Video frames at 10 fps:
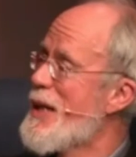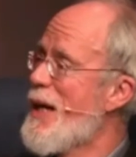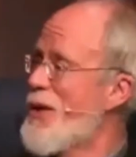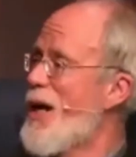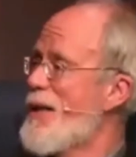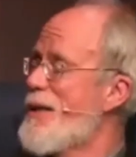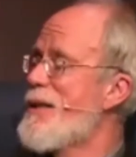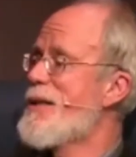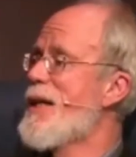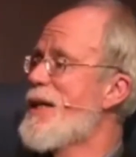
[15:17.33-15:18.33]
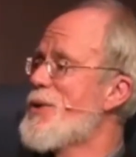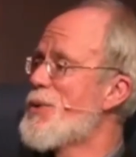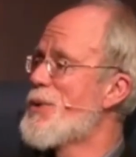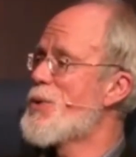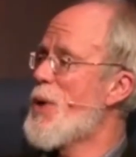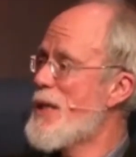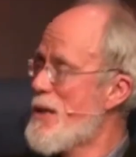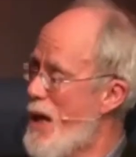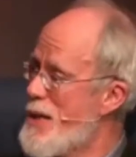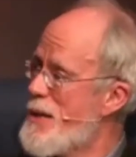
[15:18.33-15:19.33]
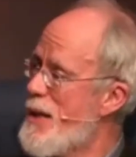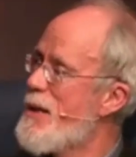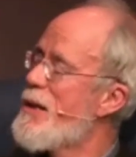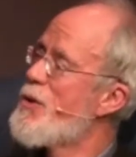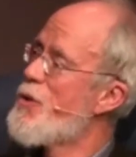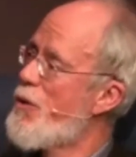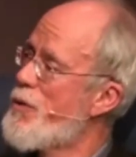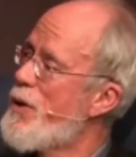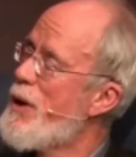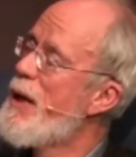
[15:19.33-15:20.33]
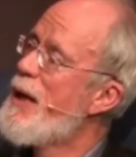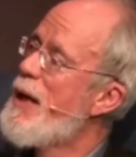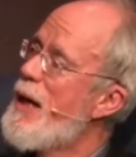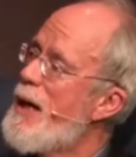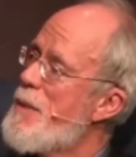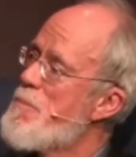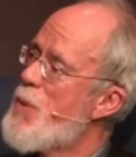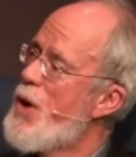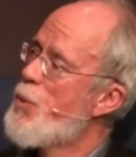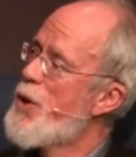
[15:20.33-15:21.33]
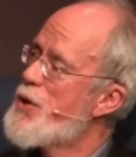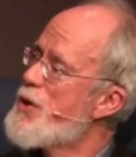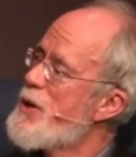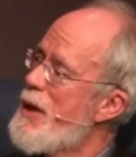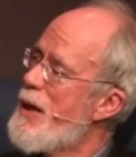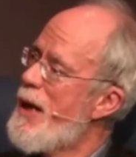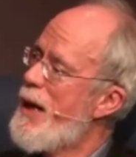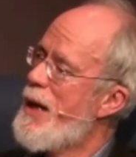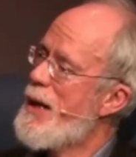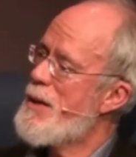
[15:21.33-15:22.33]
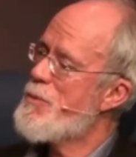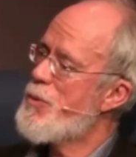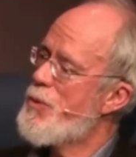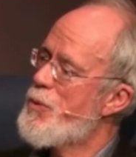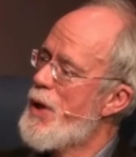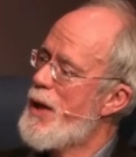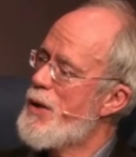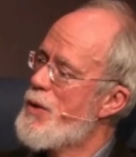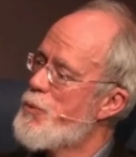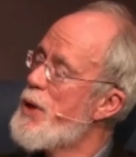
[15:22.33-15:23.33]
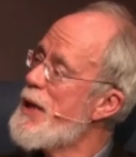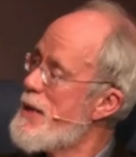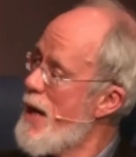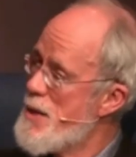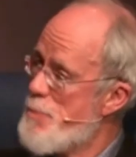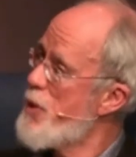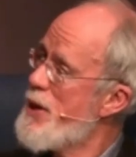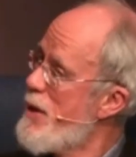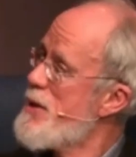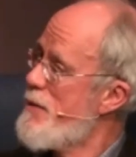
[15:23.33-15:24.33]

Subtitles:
to Gun Island, your 2019 novel, which really does bring the